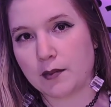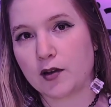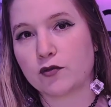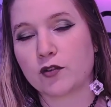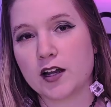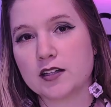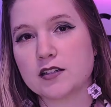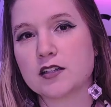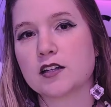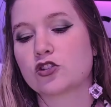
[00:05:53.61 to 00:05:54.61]
My
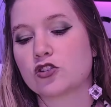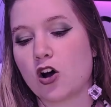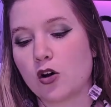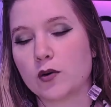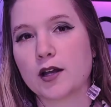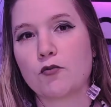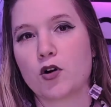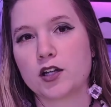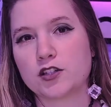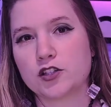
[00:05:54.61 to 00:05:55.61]
friend saw what I
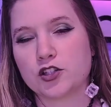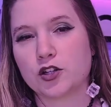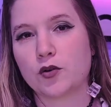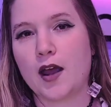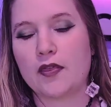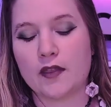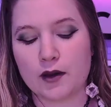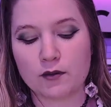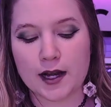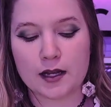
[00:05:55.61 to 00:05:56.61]
wanted to do and they
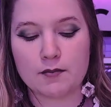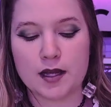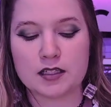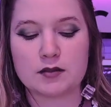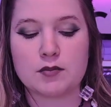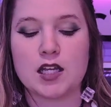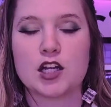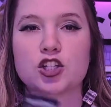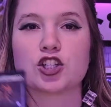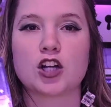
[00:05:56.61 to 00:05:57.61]
recommended me
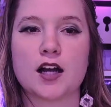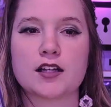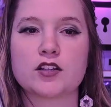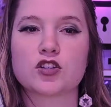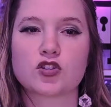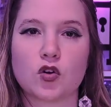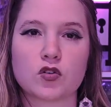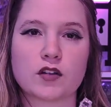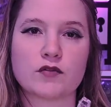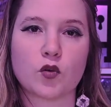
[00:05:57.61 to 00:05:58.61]
Ashaya,
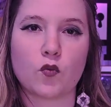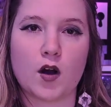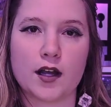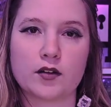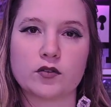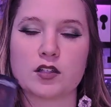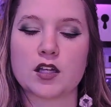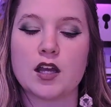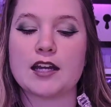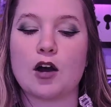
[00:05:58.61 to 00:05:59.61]
Soul of the
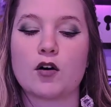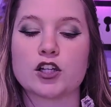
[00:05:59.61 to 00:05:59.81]
Wild. Now,